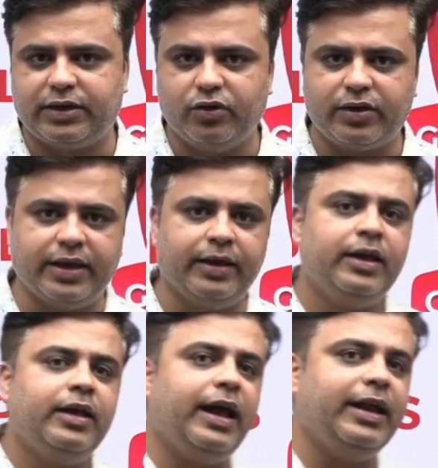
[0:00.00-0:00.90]
Okay,
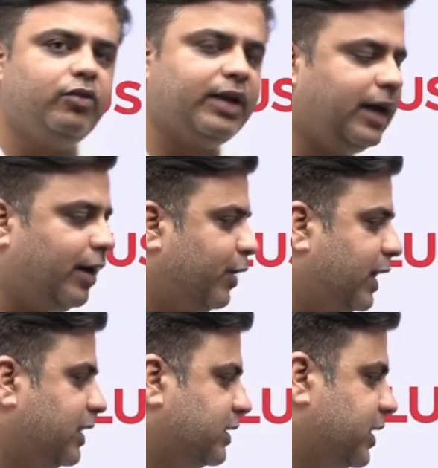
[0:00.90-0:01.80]
and you can avail
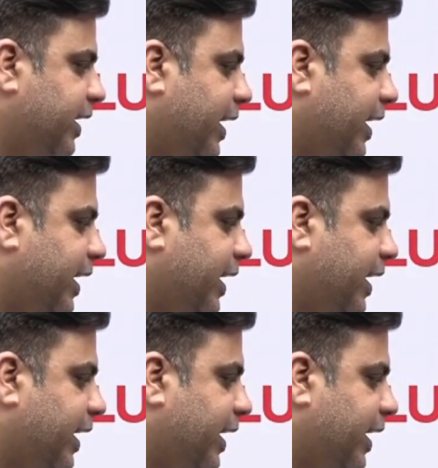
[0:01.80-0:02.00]
this thing